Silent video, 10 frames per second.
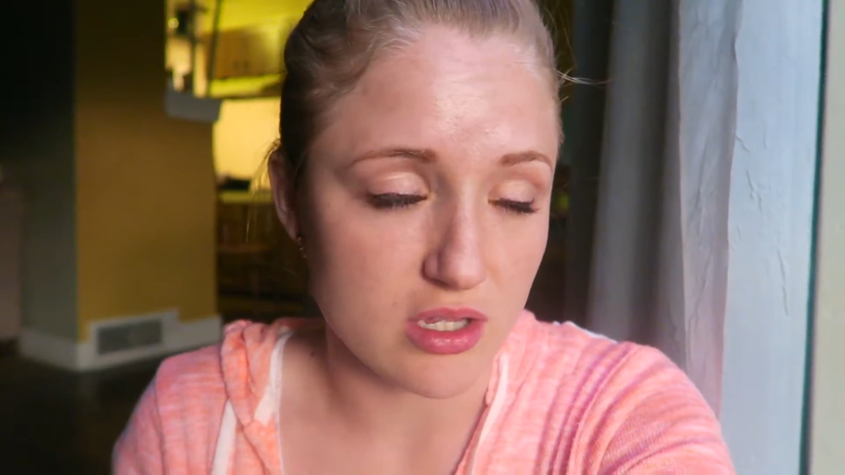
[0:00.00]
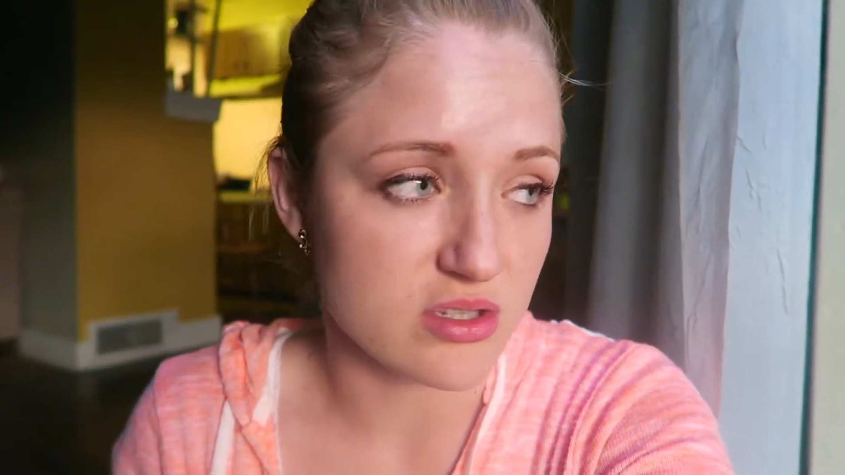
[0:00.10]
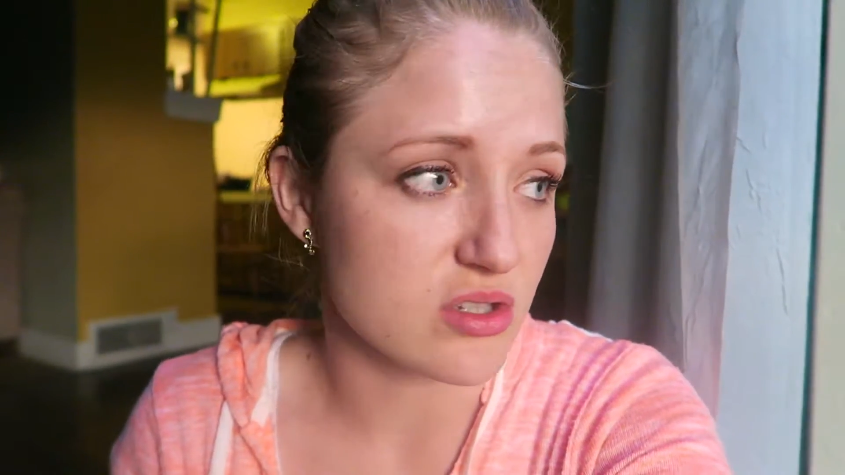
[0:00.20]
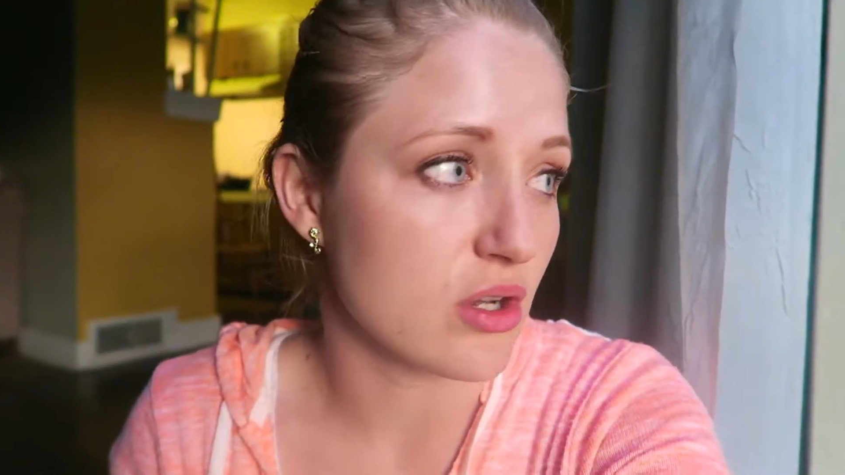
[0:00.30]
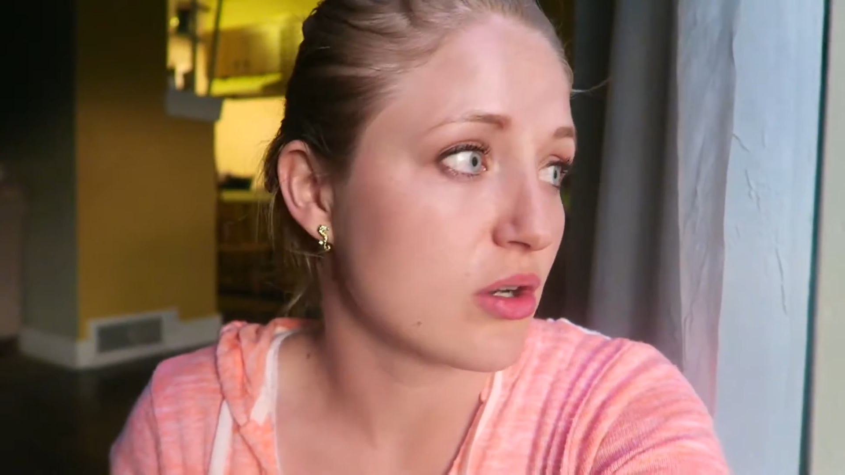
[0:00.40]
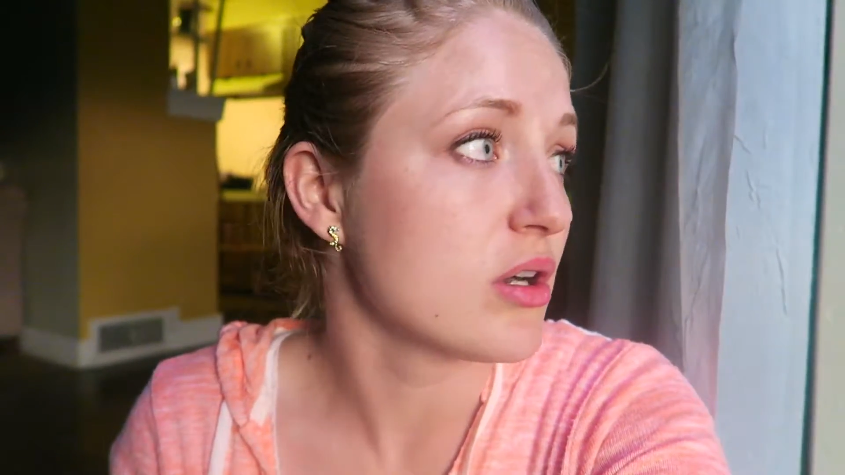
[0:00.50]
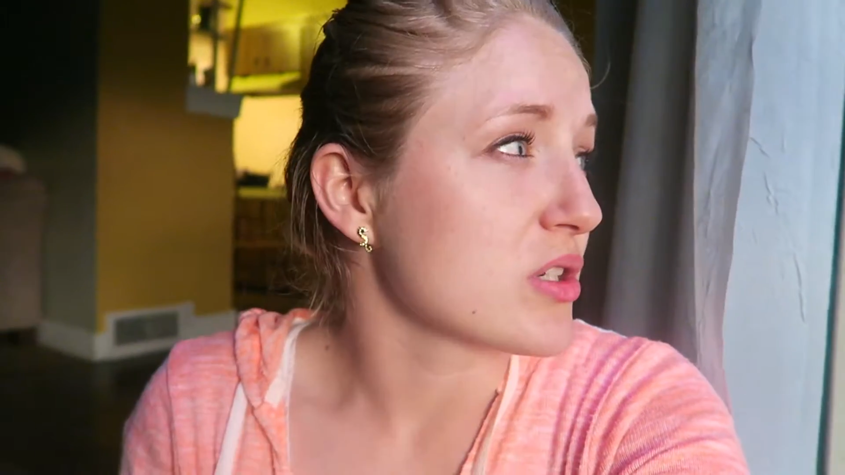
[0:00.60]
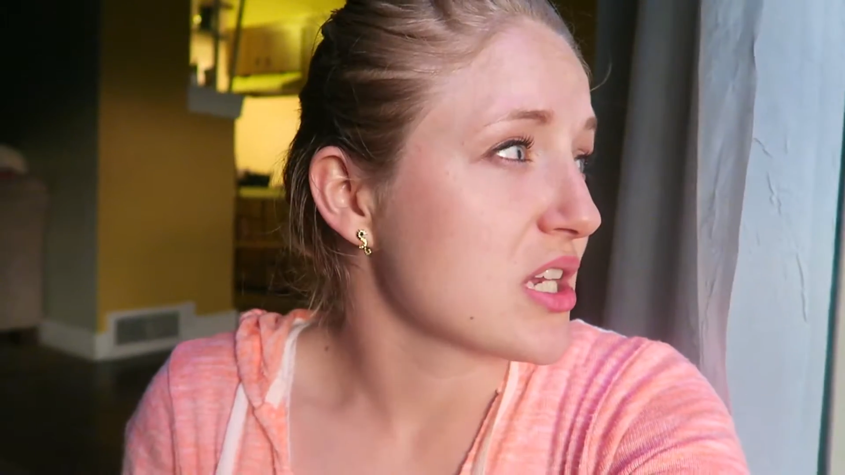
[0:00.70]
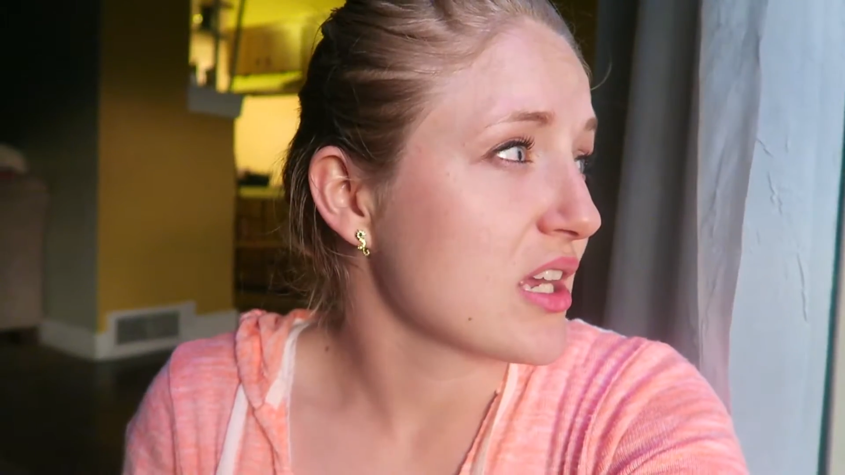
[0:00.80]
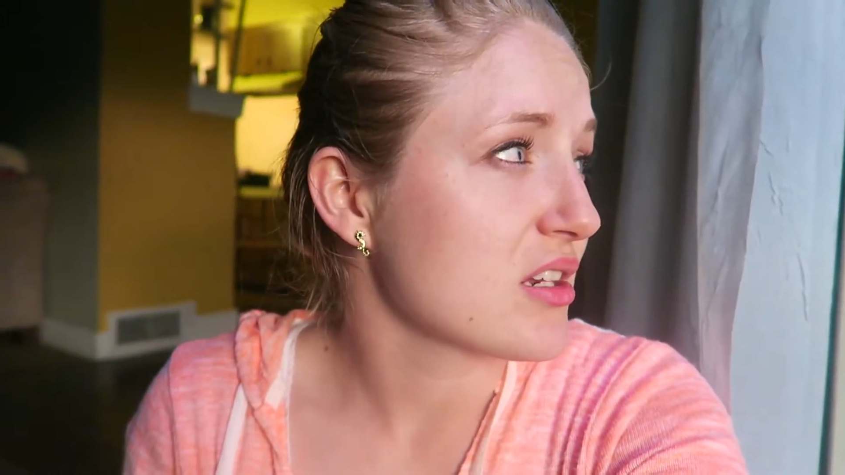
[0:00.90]
And so
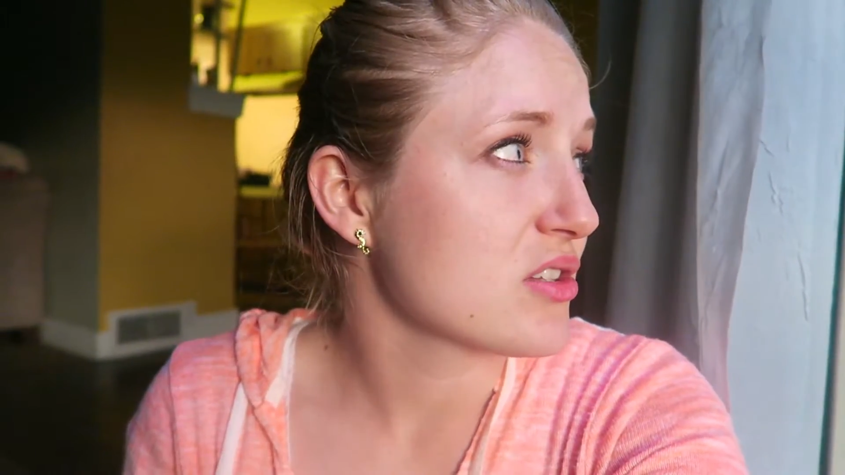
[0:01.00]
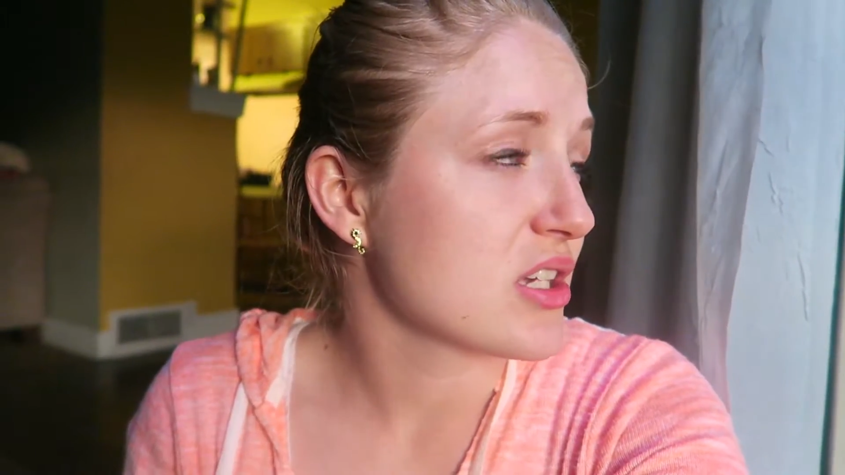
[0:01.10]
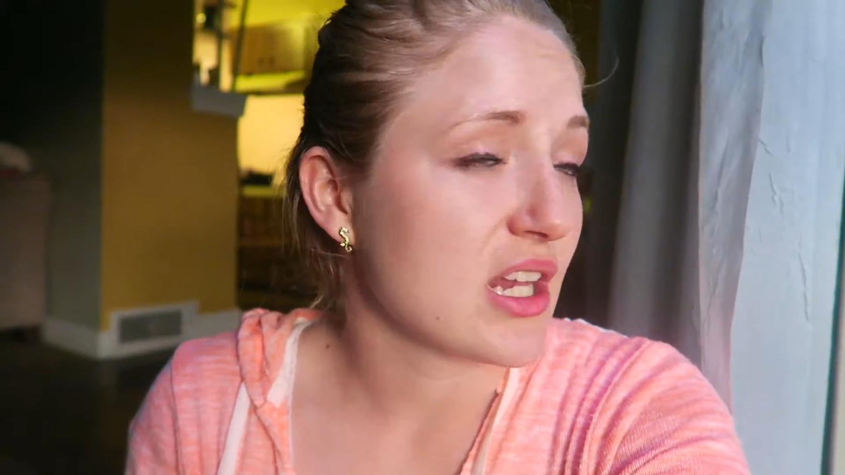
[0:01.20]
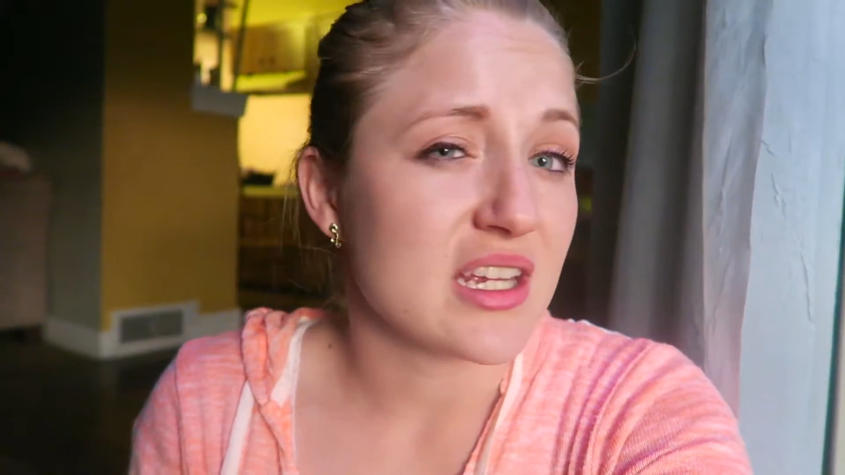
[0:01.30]
we're taking a look